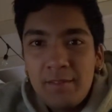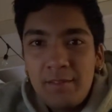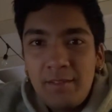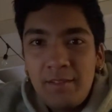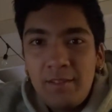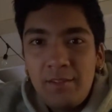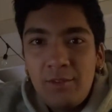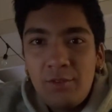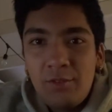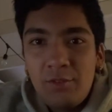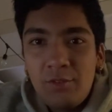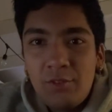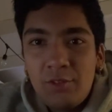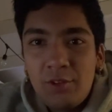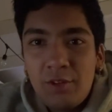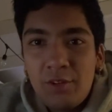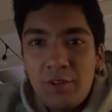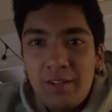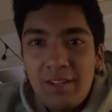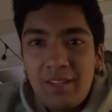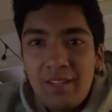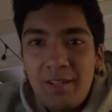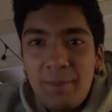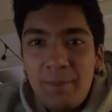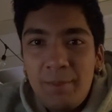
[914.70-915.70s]
needs to
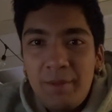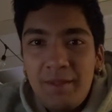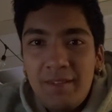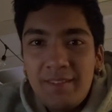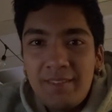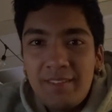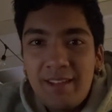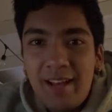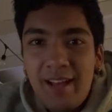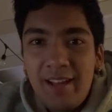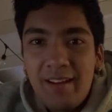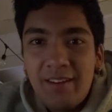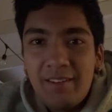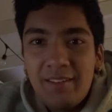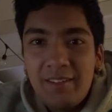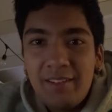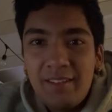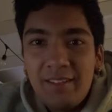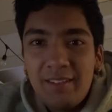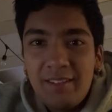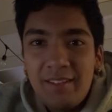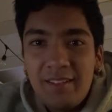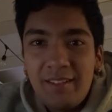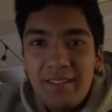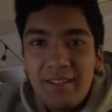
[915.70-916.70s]
start keeping a diary.
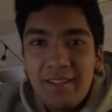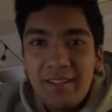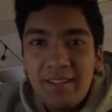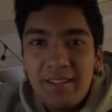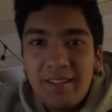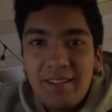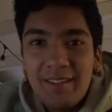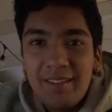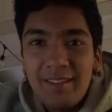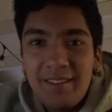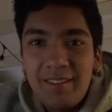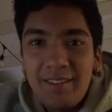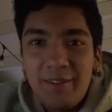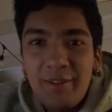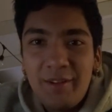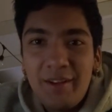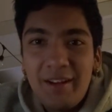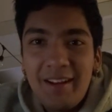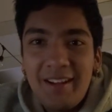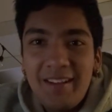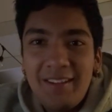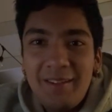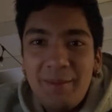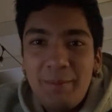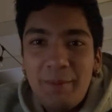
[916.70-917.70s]
Yeah. You
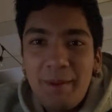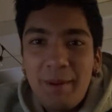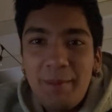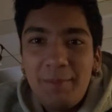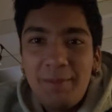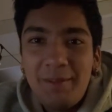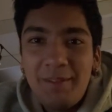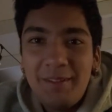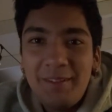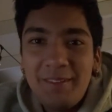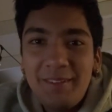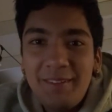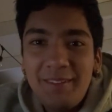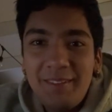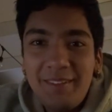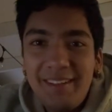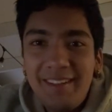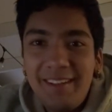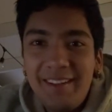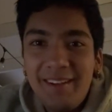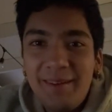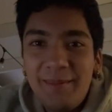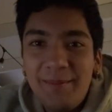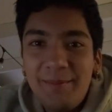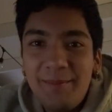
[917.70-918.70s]
got any Pepto?
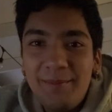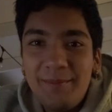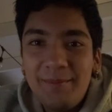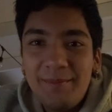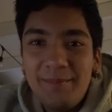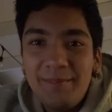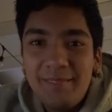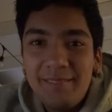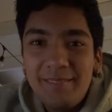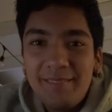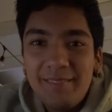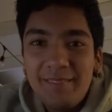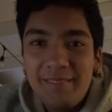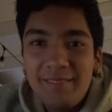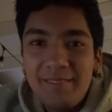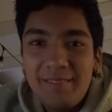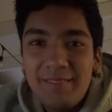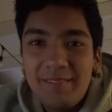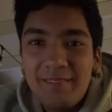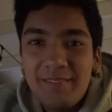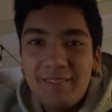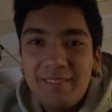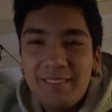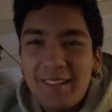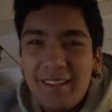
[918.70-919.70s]
Yeah.
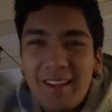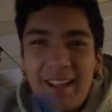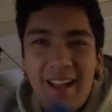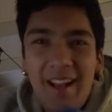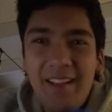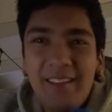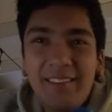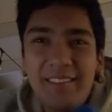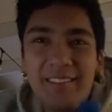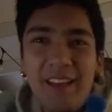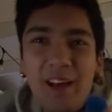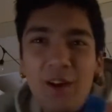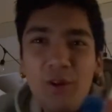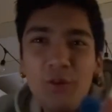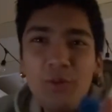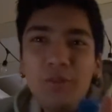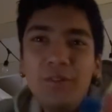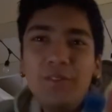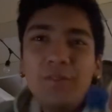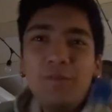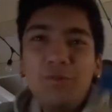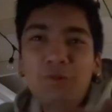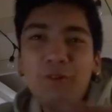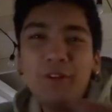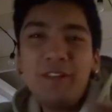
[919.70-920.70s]
Guys, how
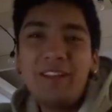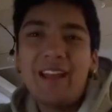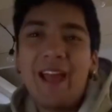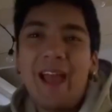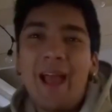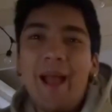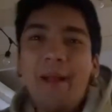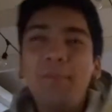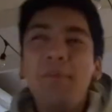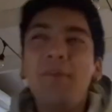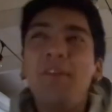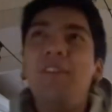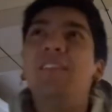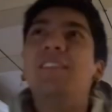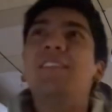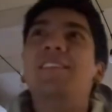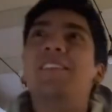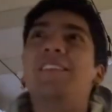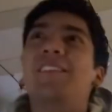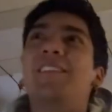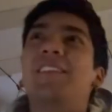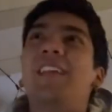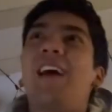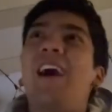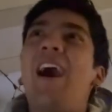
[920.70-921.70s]
do freaking
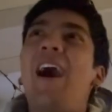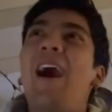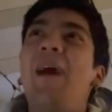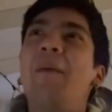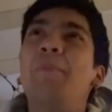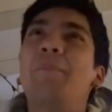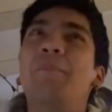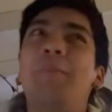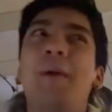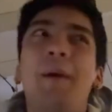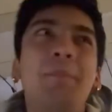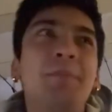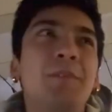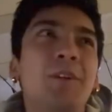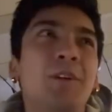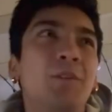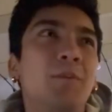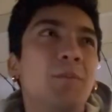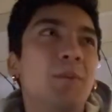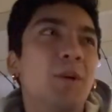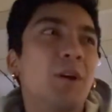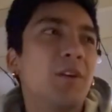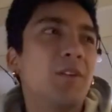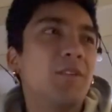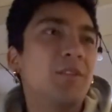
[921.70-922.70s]
ambulances not have Pepto,
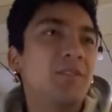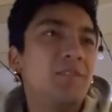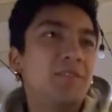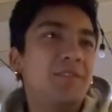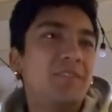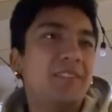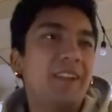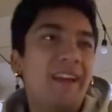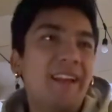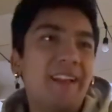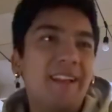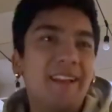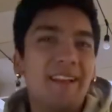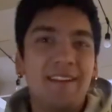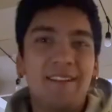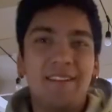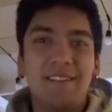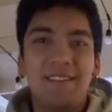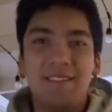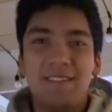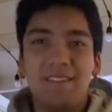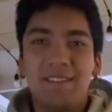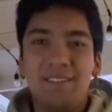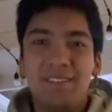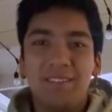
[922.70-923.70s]
bro? Like,
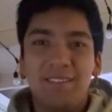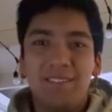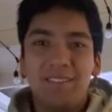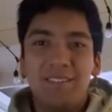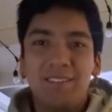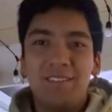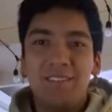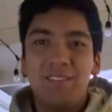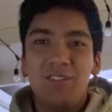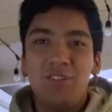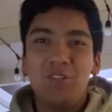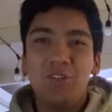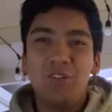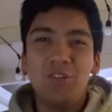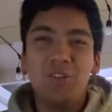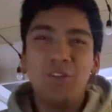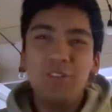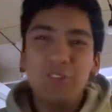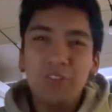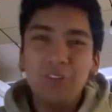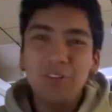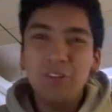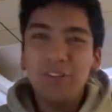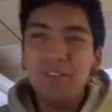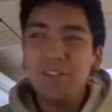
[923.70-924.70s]
you're
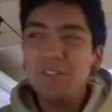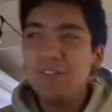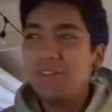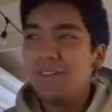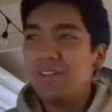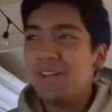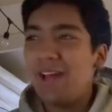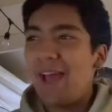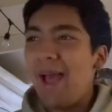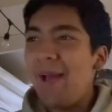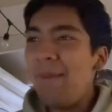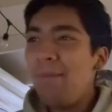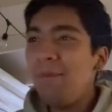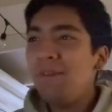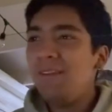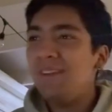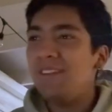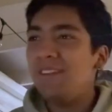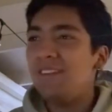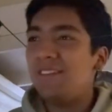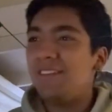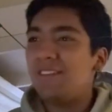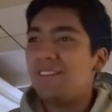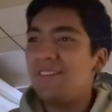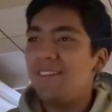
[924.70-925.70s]
you're you're an
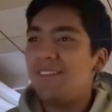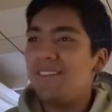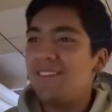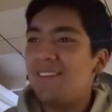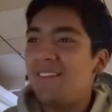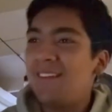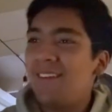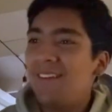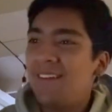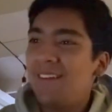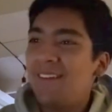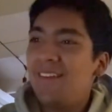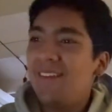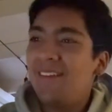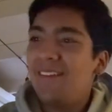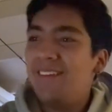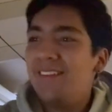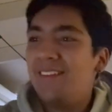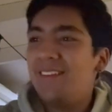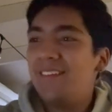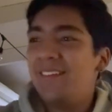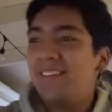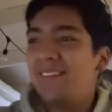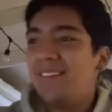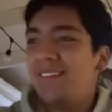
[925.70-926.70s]
ambulance.
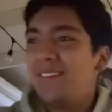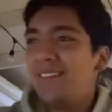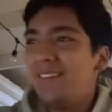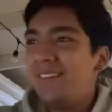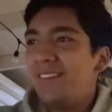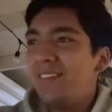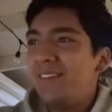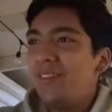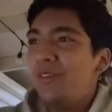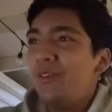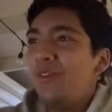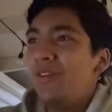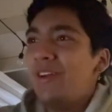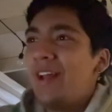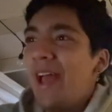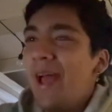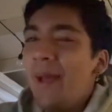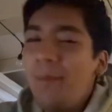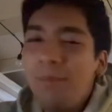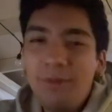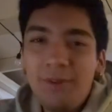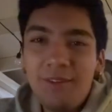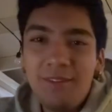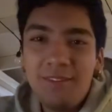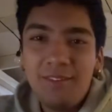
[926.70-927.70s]
You're an
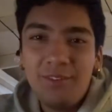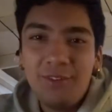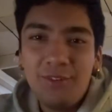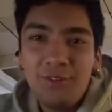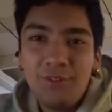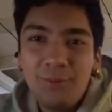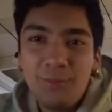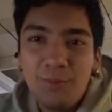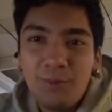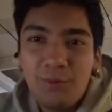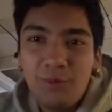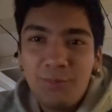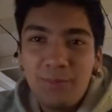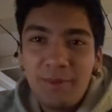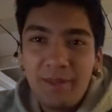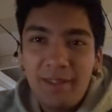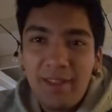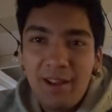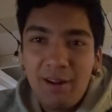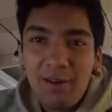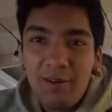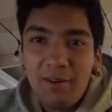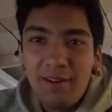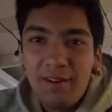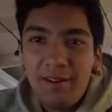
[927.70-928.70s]
ambulance. You're supposed to be
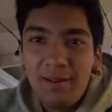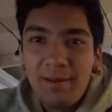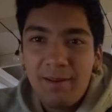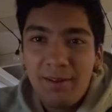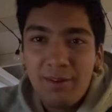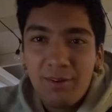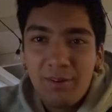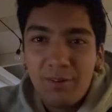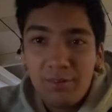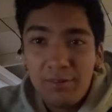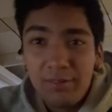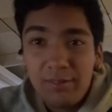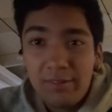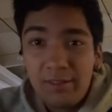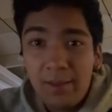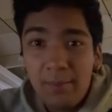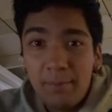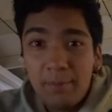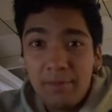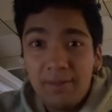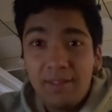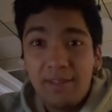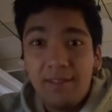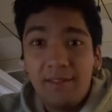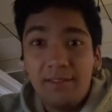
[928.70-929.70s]
carrying all type
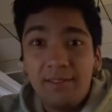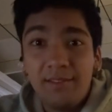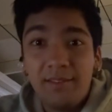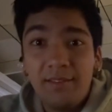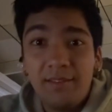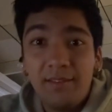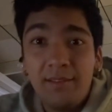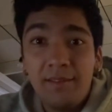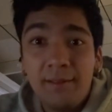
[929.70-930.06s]
of things.